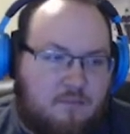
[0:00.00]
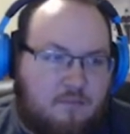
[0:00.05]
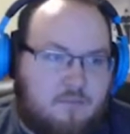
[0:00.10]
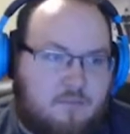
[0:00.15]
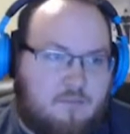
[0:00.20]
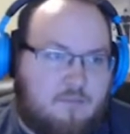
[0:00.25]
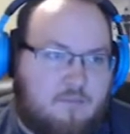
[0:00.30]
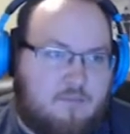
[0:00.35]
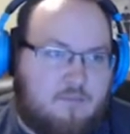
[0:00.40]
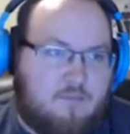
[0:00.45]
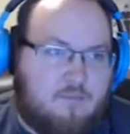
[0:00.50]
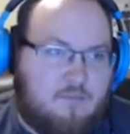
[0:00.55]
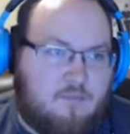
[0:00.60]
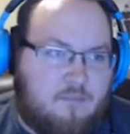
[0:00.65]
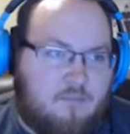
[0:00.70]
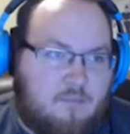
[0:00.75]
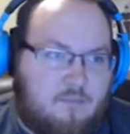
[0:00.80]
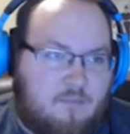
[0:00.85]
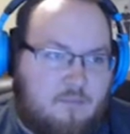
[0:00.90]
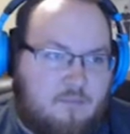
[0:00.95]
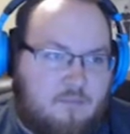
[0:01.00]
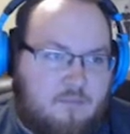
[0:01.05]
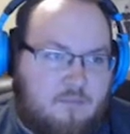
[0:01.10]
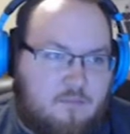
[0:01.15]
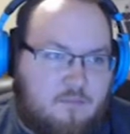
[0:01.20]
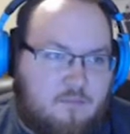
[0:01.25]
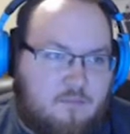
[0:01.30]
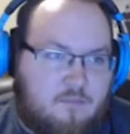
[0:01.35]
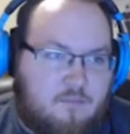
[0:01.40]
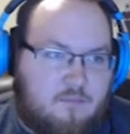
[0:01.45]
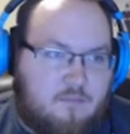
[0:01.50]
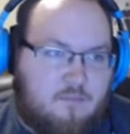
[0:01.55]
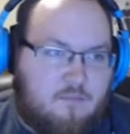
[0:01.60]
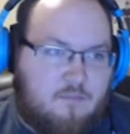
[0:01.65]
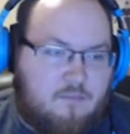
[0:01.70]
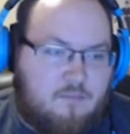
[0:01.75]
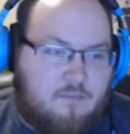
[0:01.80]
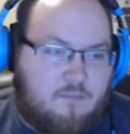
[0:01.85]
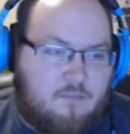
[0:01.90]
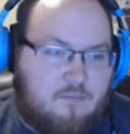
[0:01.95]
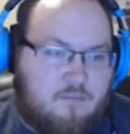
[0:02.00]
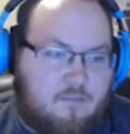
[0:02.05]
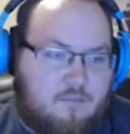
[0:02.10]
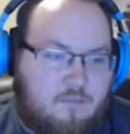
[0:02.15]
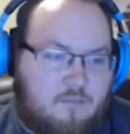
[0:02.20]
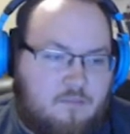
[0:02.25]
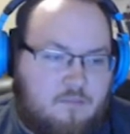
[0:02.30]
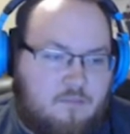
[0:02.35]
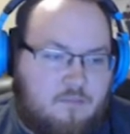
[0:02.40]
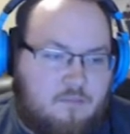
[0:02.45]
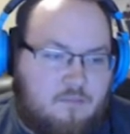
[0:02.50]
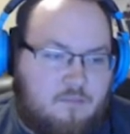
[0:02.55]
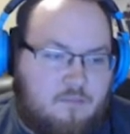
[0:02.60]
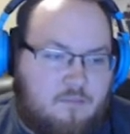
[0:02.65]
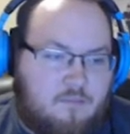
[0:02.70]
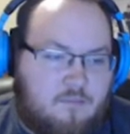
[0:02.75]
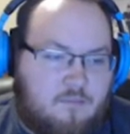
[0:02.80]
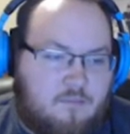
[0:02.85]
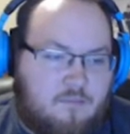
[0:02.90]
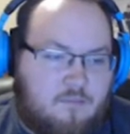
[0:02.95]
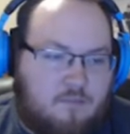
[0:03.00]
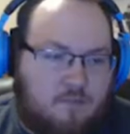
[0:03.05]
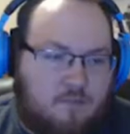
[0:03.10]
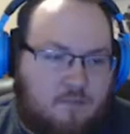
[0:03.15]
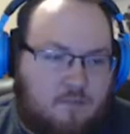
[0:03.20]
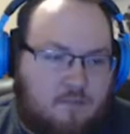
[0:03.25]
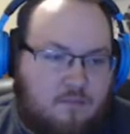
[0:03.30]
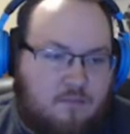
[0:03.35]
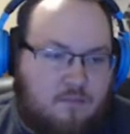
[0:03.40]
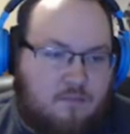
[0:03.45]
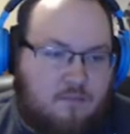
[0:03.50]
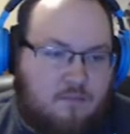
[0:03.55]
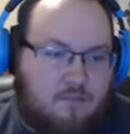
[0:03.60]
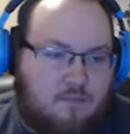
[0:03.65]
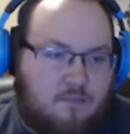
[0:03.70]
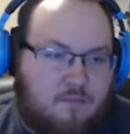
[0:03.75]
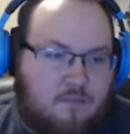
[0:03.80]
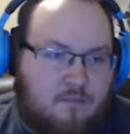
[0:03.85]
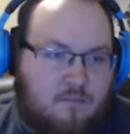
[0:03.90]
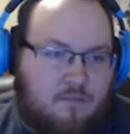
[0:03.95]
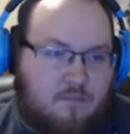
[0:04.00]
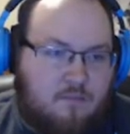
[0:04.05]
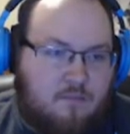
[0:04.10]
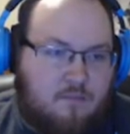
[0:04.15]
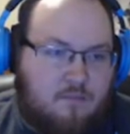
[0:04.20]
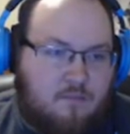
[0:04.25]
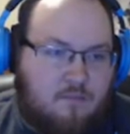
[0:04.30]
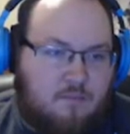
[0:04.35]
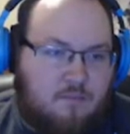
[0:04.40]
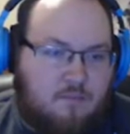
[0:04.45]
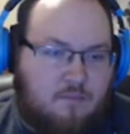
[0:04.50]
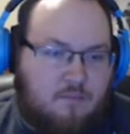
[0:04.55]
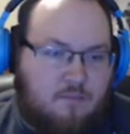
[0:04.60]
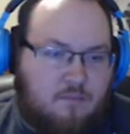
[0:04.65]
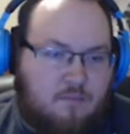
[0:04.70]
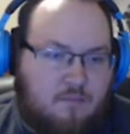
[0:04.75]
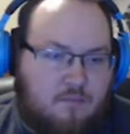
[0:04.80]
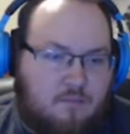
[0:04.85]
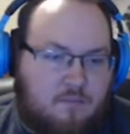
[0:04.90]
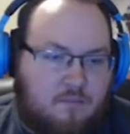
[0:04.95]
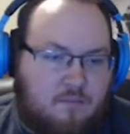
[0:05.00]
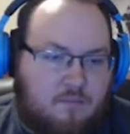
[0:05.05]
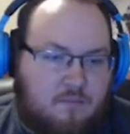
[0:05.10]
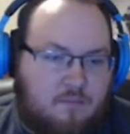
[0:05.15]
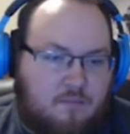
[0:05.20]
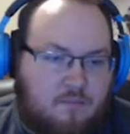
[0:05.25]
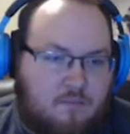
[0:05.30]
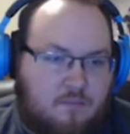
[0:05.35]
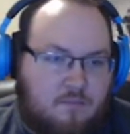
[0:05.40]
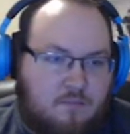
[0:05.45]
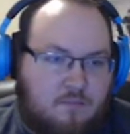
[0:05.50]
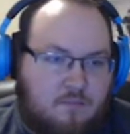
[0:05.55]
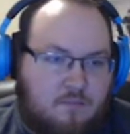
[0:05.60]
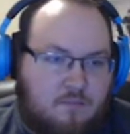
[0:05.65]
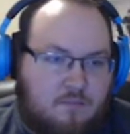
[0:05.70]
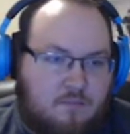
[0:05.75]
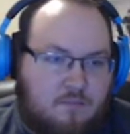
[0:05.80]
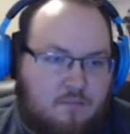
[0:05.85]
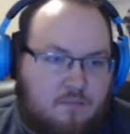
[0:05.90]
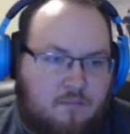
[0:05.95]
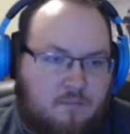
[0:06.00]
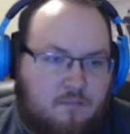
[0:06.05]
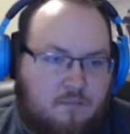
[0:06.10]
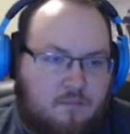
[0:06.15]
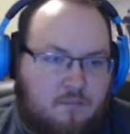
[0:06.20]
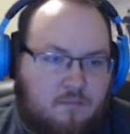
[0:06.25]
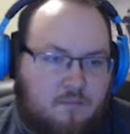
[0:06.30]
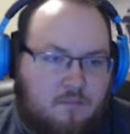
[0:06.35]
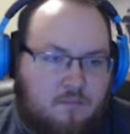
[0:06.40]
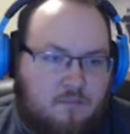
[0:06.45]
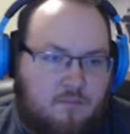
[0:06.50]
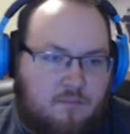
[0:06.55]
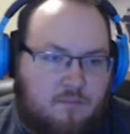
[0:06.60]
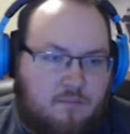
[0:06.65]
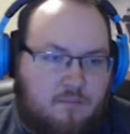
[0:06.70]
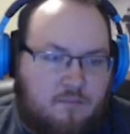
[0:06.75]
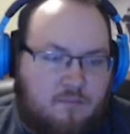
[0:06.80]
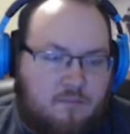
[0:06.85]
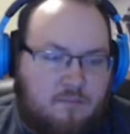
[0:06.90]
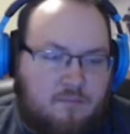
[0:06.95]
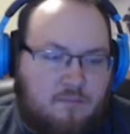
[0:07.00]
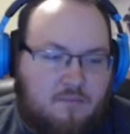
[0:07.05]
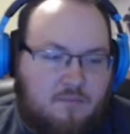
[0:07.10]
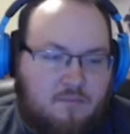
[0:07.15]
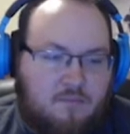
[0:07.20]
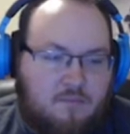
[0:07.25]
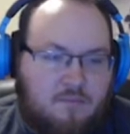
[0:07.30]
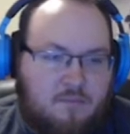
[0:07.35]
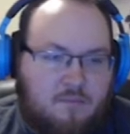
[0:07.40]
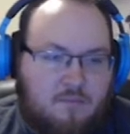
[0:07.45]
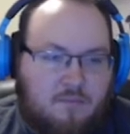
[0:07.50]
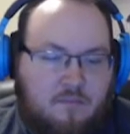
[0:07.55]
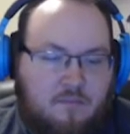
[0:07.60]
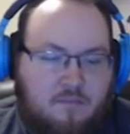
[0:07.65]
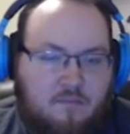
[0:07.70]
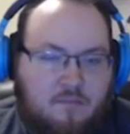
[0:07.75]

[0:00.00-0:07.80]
This person isn't speaking.